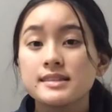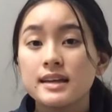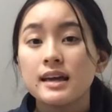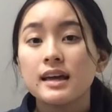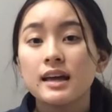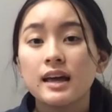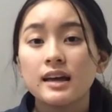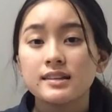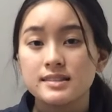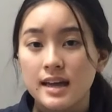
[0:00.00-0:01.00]

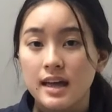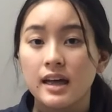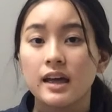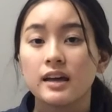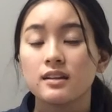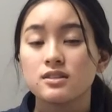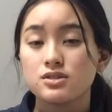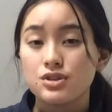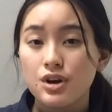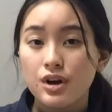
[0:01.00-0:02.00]
ding dang
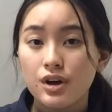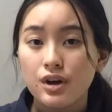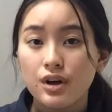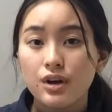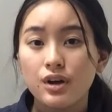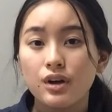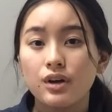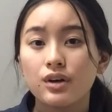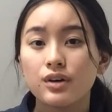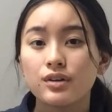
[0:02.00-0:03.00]

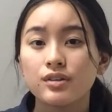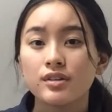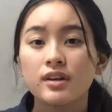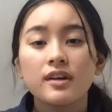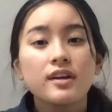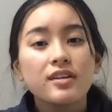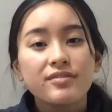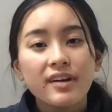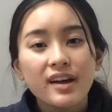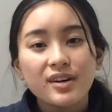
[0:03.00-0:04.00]
dong.
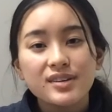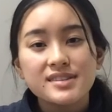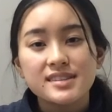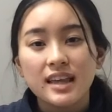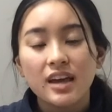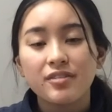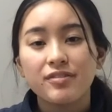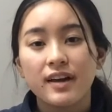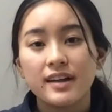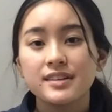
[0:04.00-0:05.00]
Very good singing,
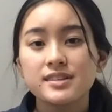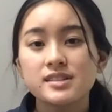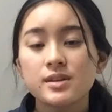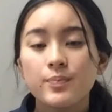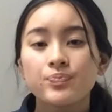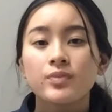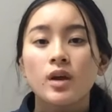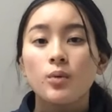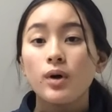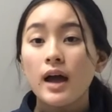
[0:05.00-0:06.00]
friends.
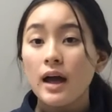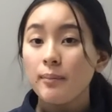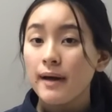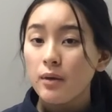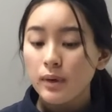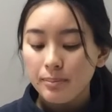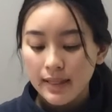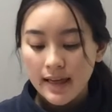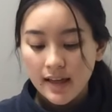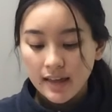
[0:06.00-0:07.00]
Well, how about we
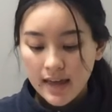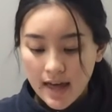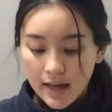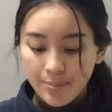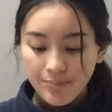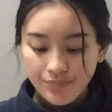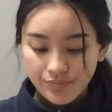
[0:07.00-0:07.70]
play a game?